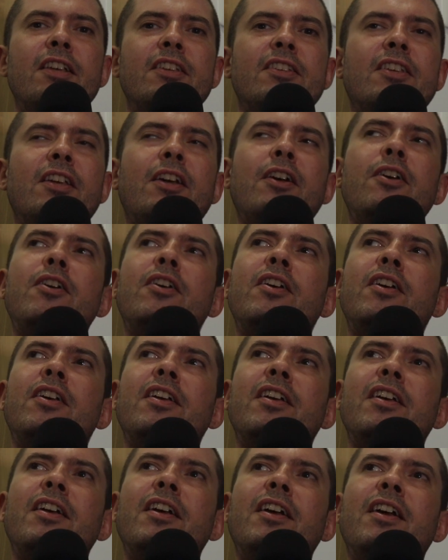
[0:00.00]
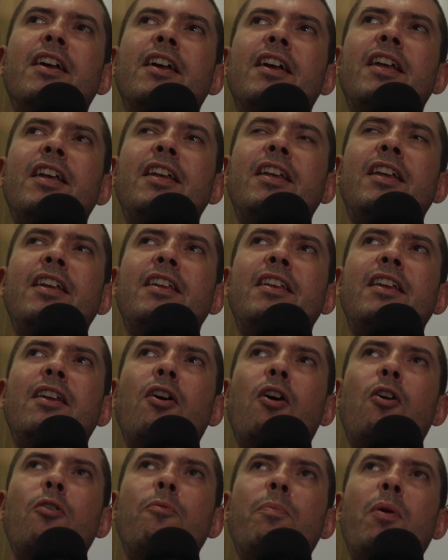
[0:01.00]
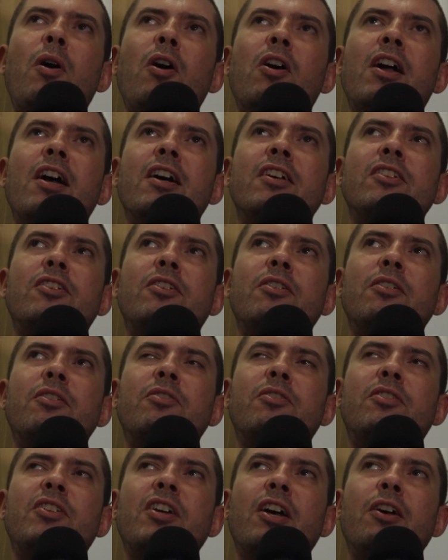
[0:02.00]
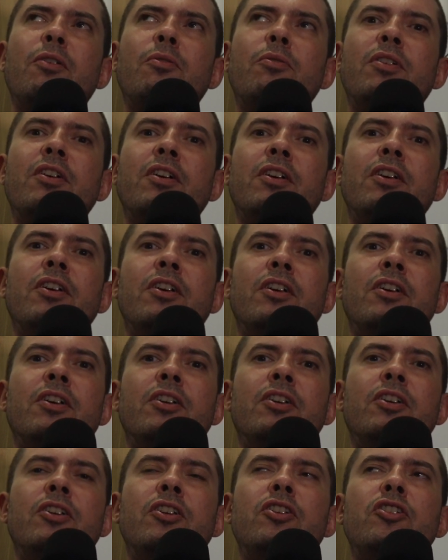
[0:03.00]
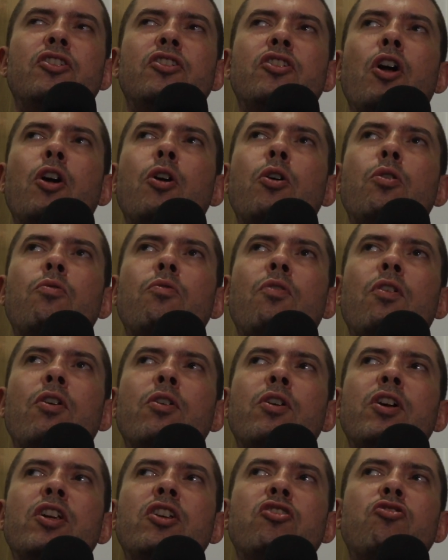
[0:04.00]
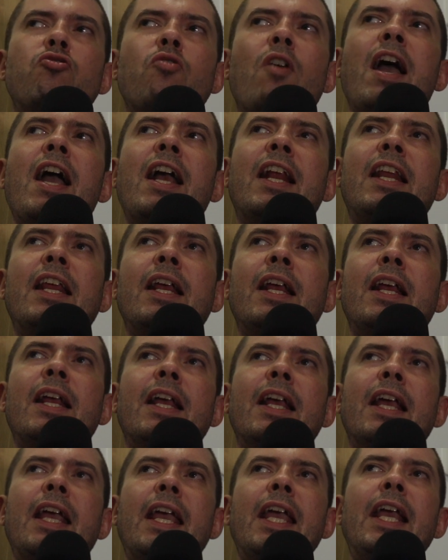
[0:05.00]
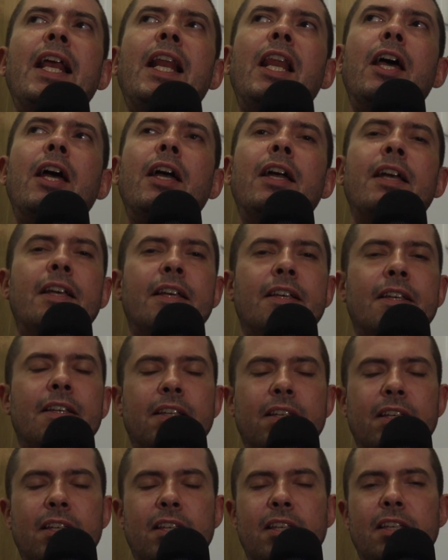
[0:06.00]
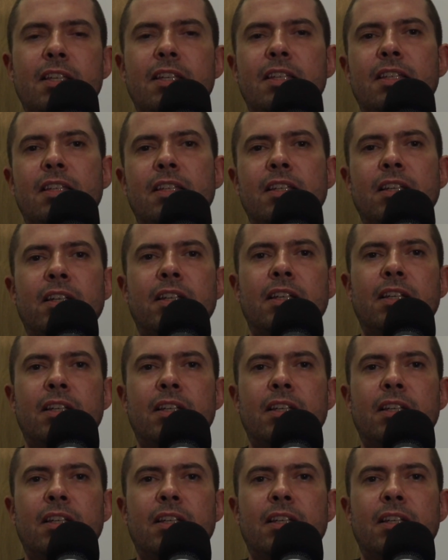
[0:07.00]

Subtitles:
So he did a whole podcast titled "Joe Rogan Dragged Hila, his